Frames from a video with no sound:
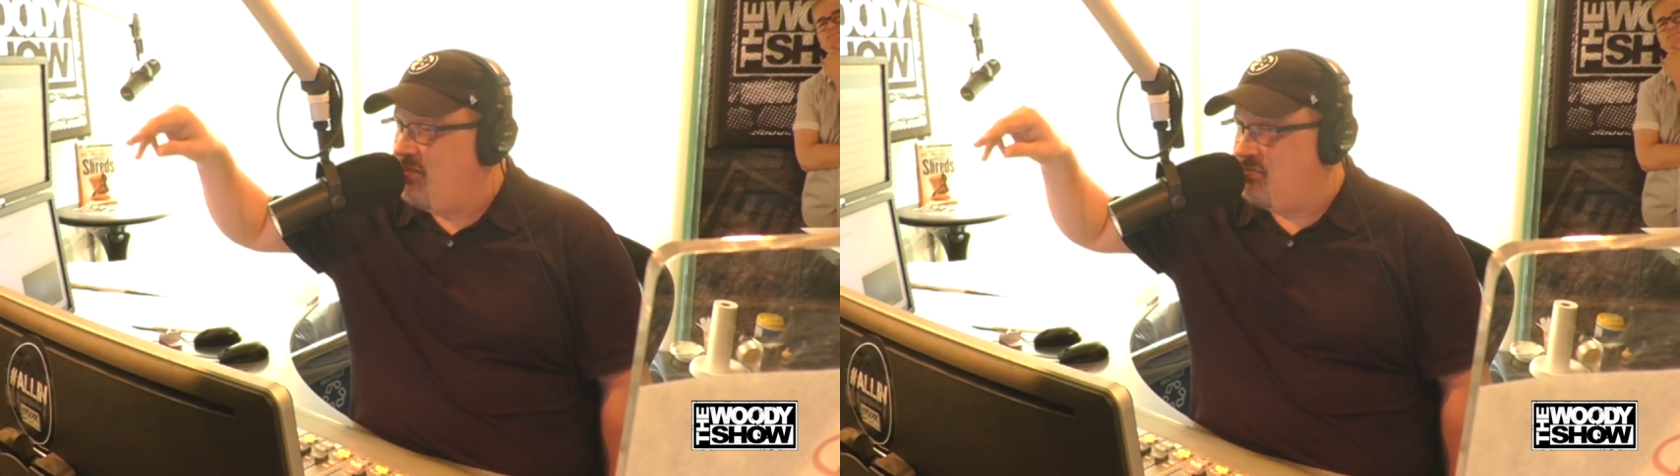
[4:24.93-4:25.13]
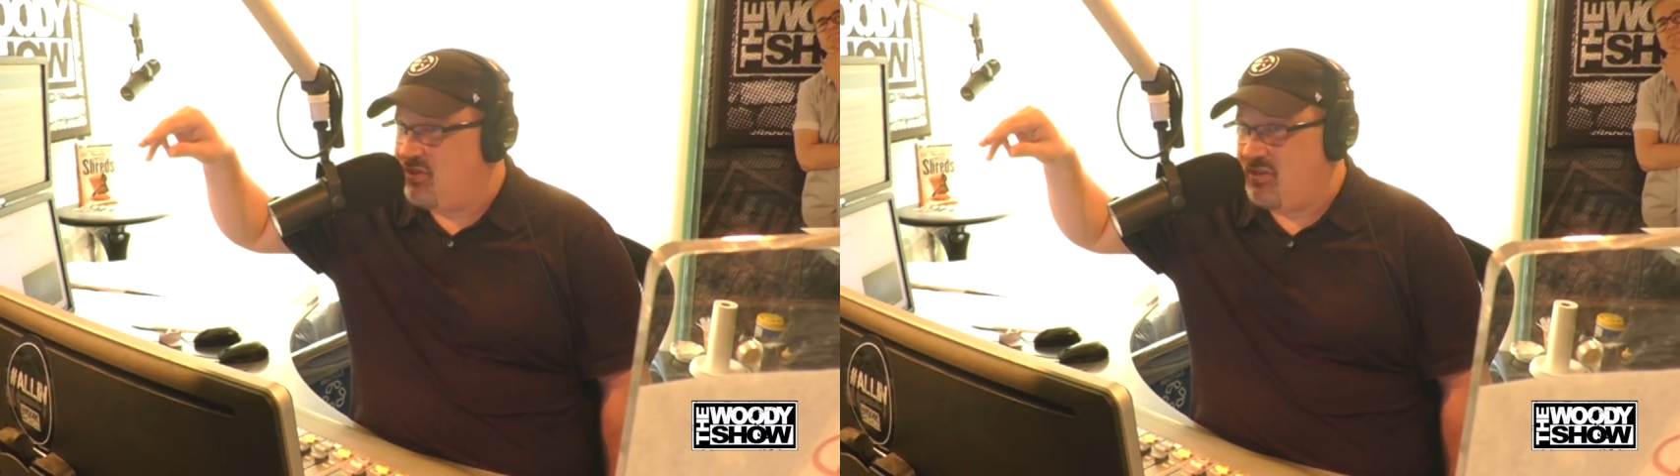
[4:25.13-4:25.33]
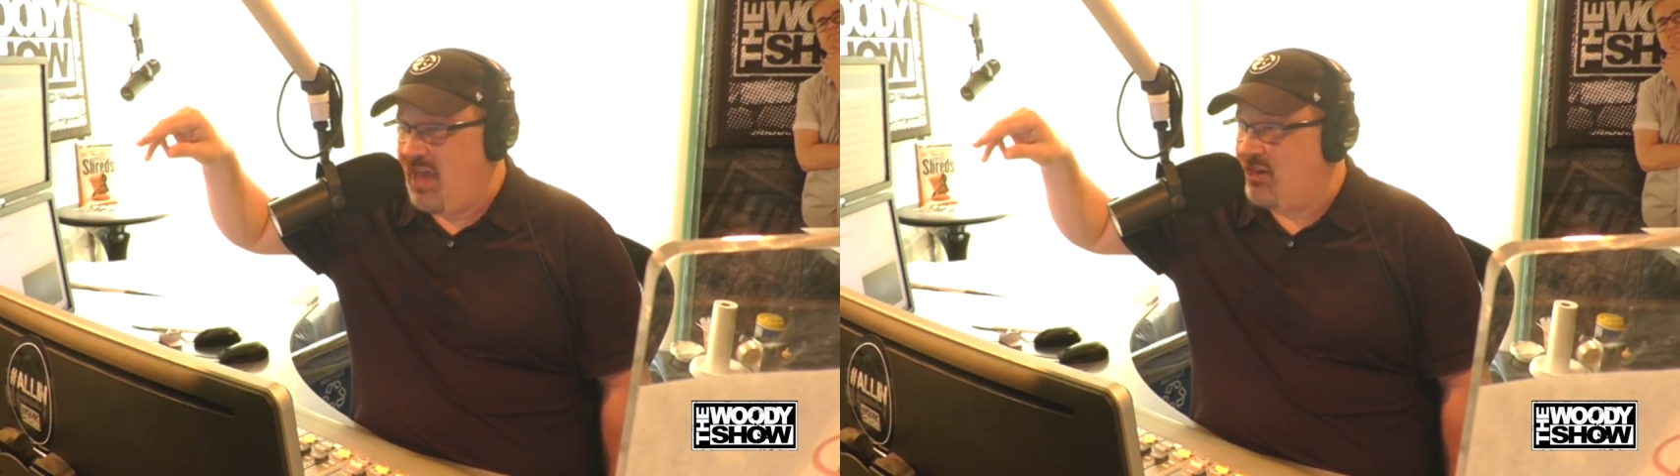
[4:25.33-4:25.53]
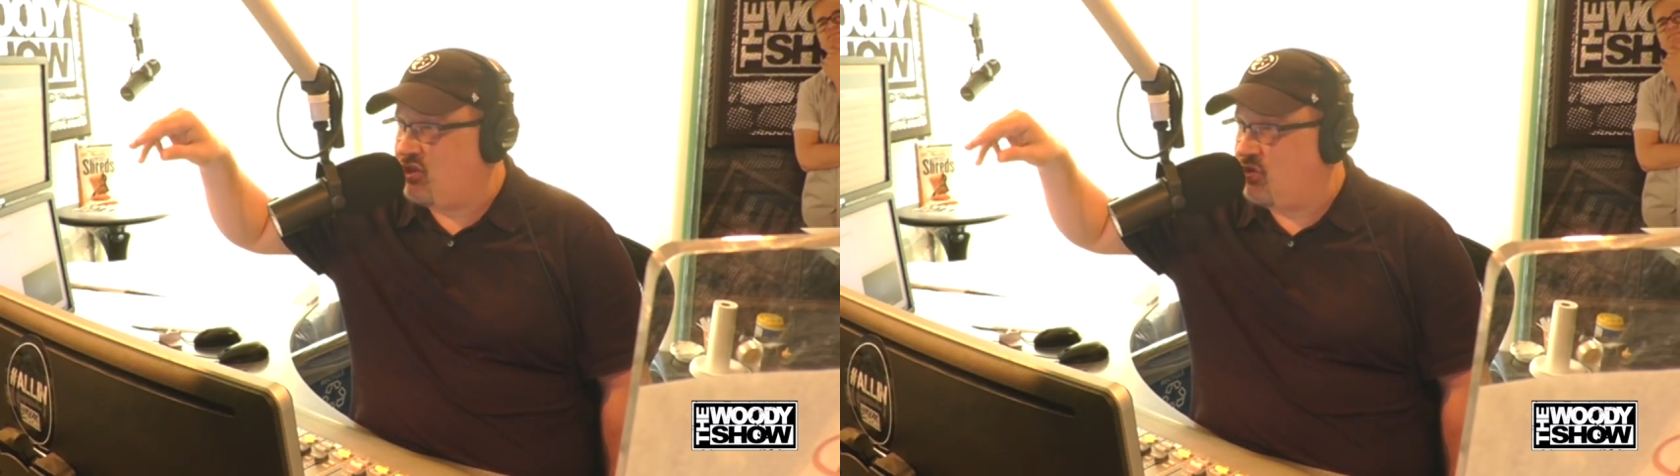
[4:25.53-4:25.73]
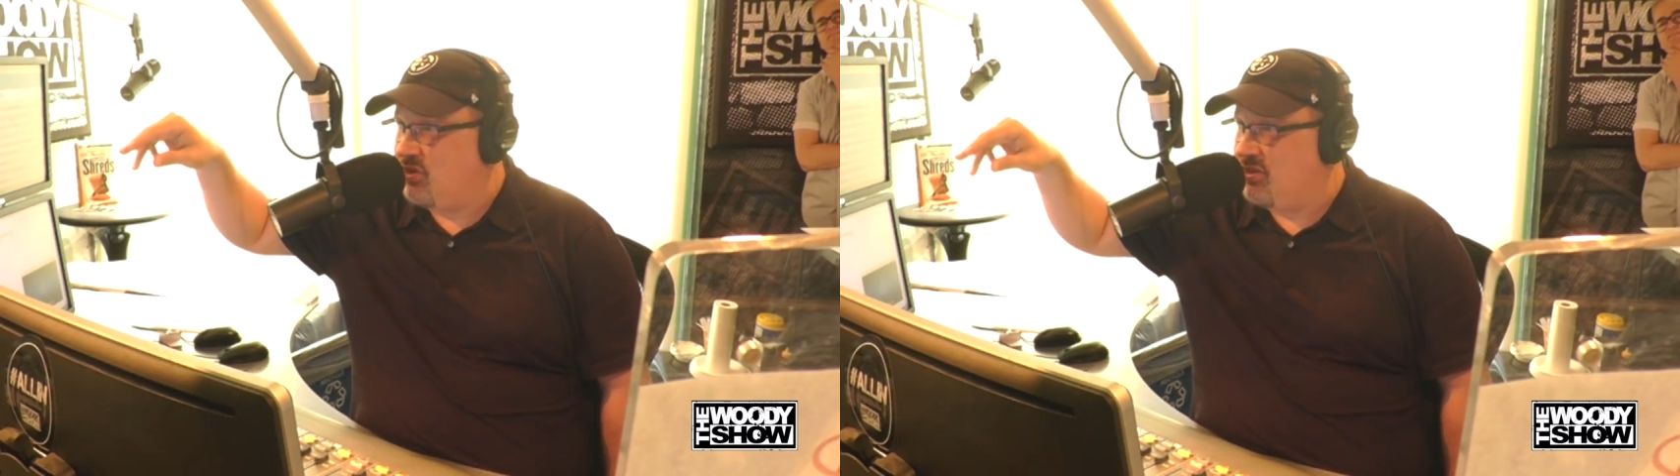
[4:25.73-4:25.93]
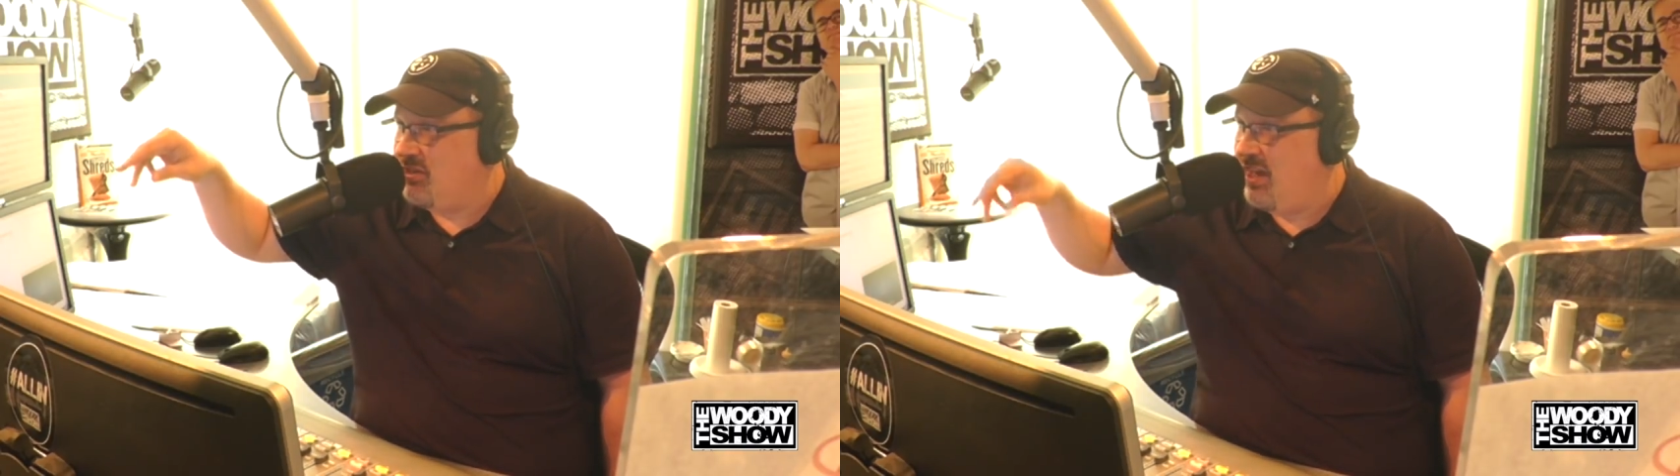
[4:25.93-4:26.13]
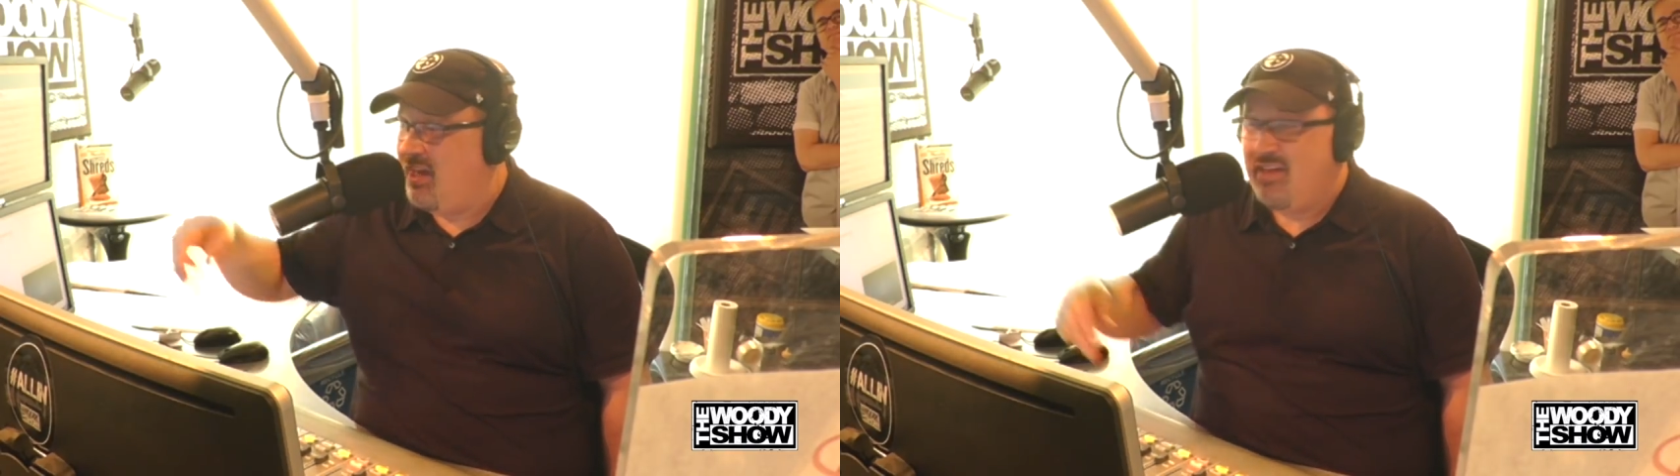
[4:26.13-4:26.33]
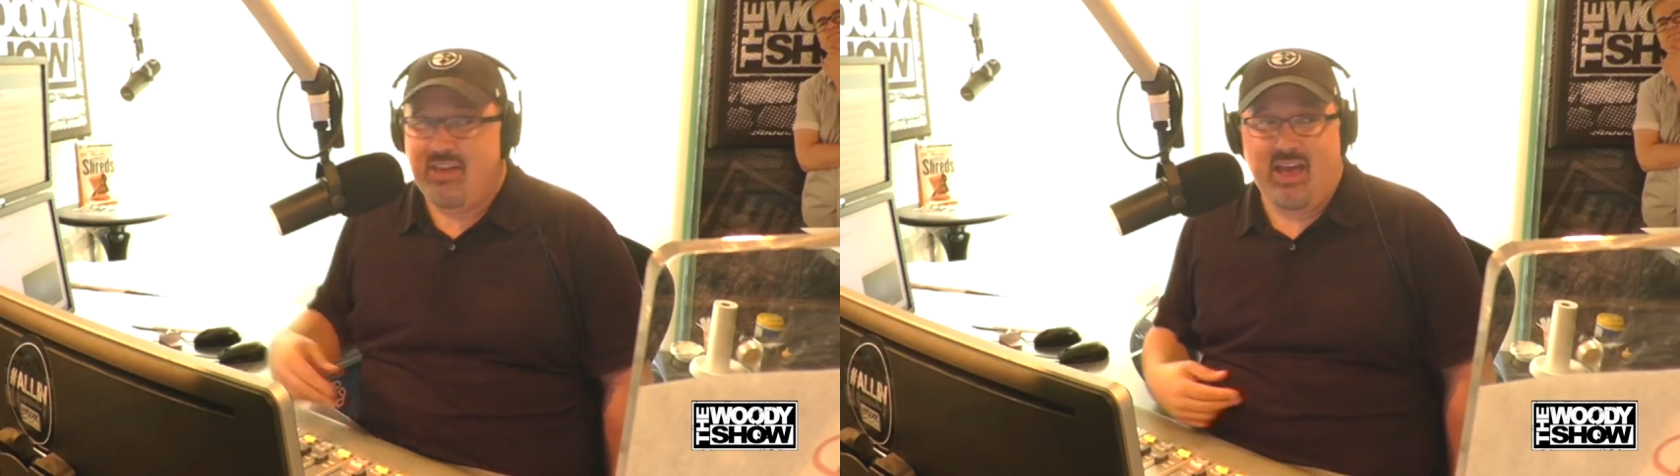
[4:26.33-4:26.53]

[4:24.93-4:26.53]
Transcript: Key, extra key stained.